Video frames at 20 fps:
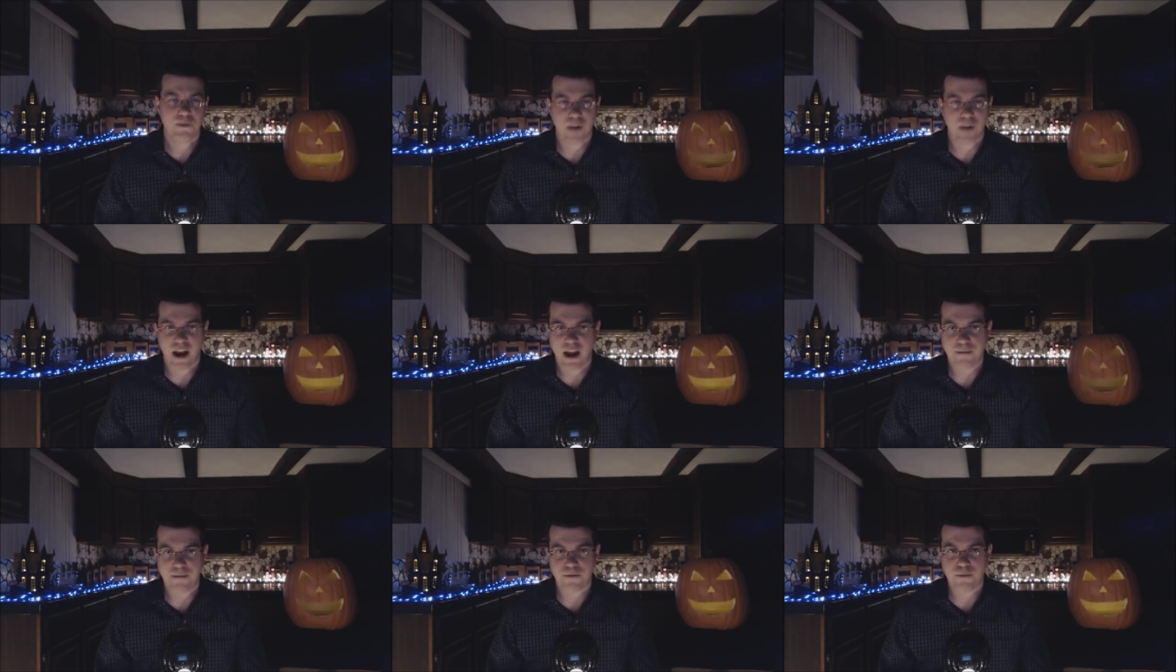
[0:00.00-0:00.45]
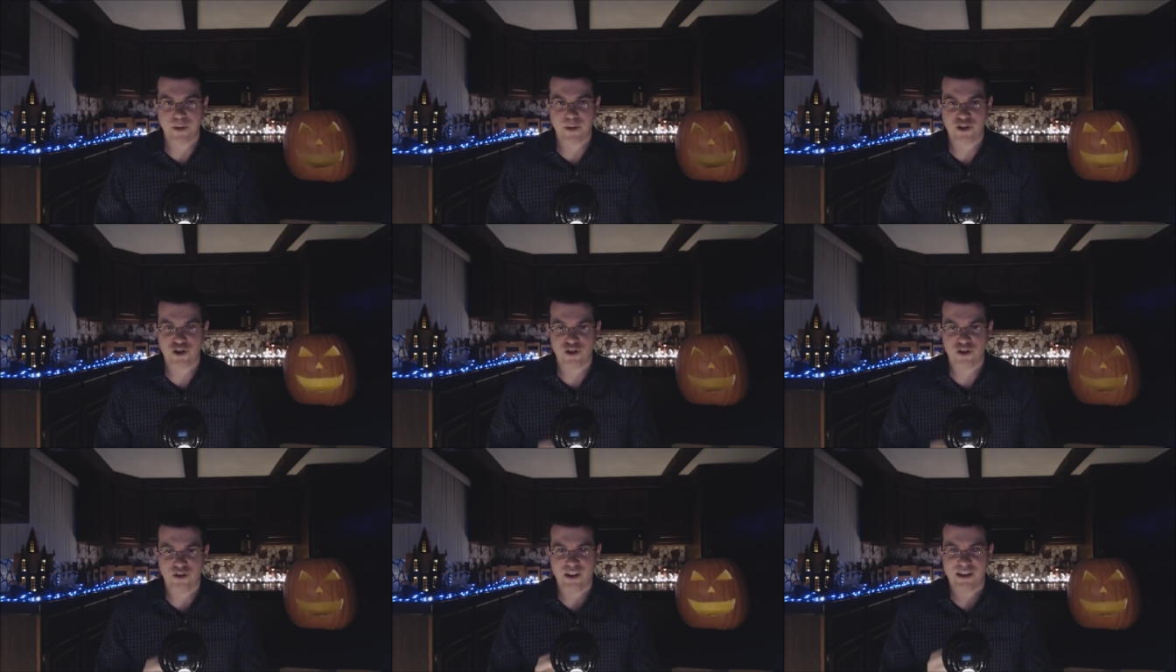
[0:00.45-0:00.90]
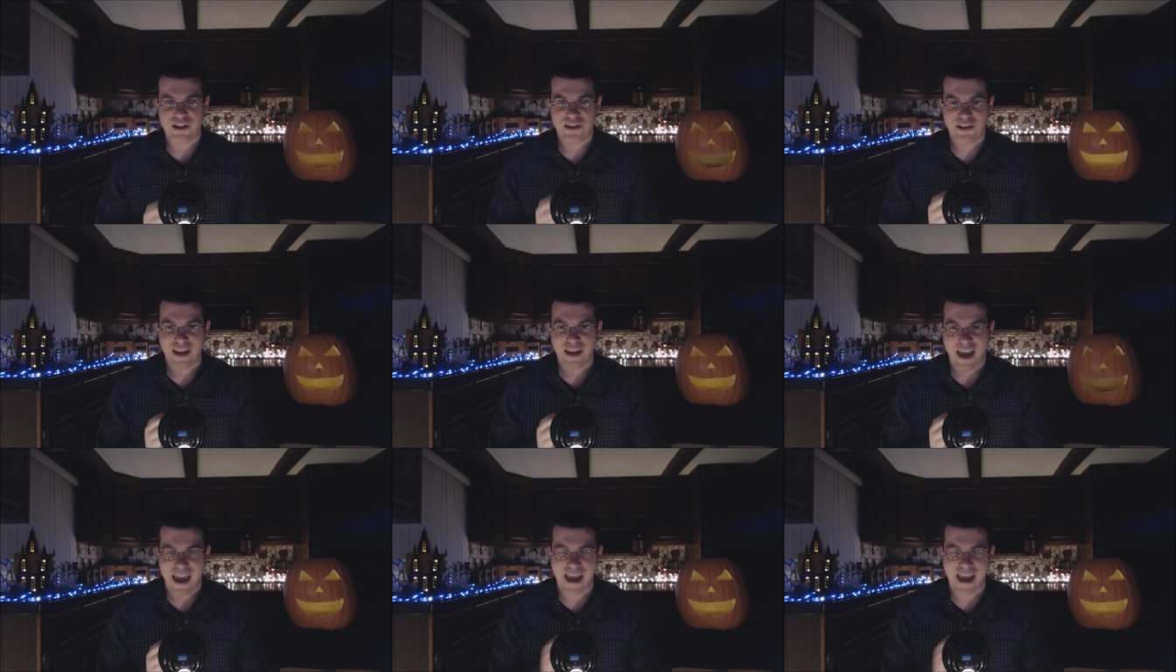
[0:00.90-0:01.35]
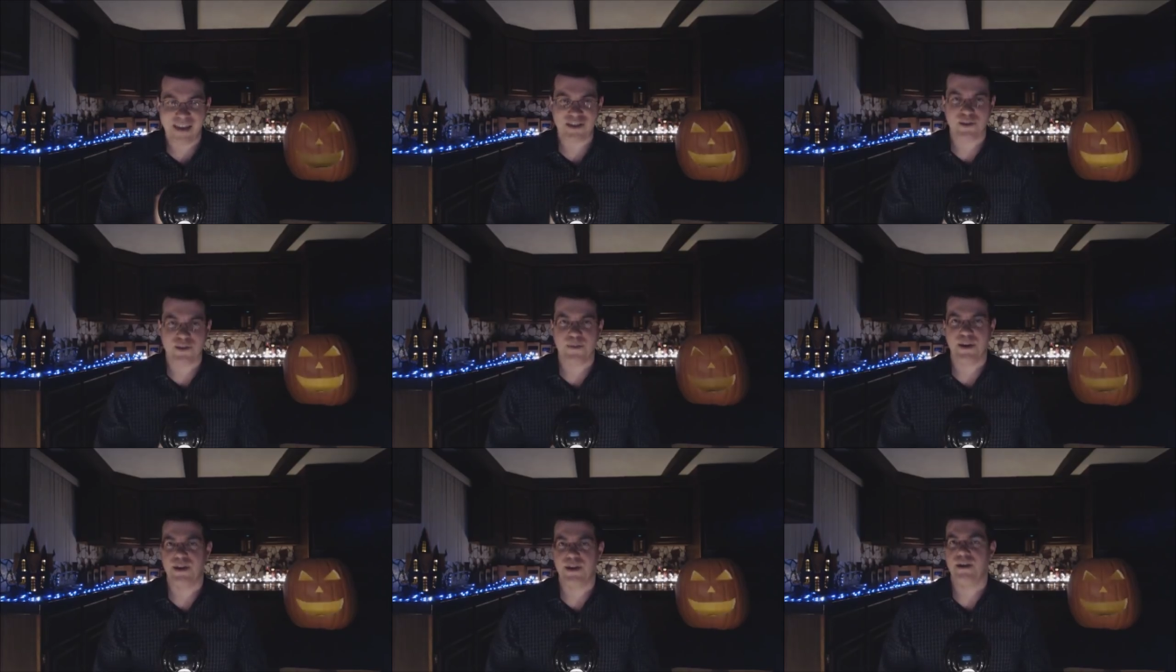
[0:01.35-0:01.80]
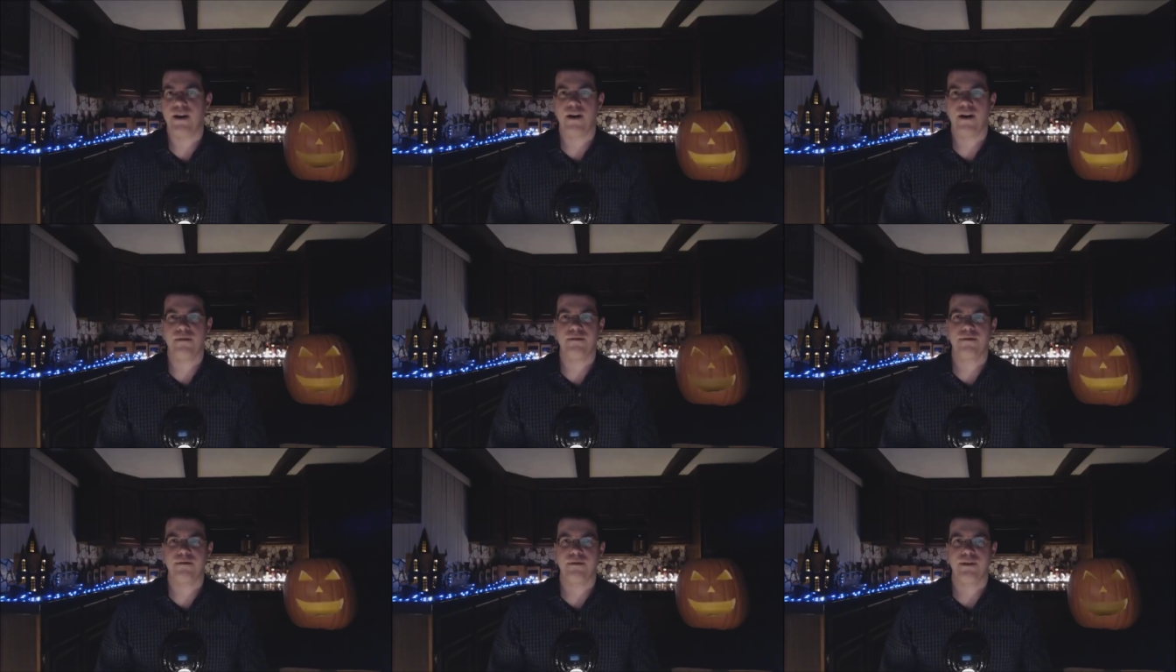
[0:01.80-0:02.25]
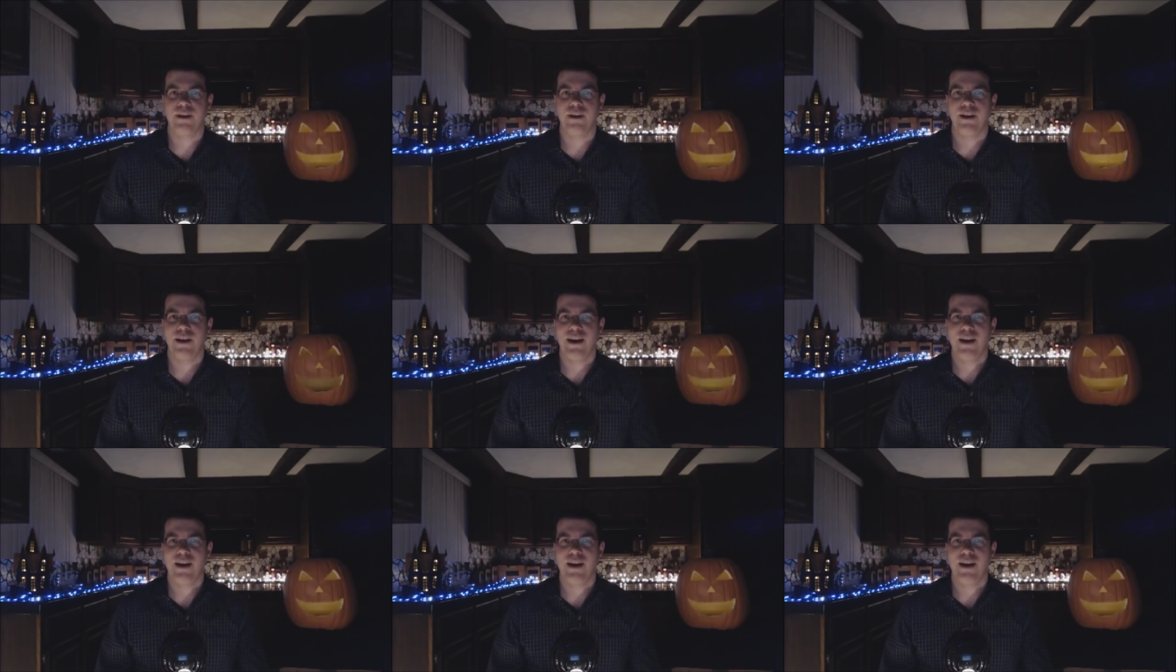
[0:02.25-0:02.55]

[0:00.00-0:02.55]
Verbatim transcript: See, my aforementioned list has to be enough,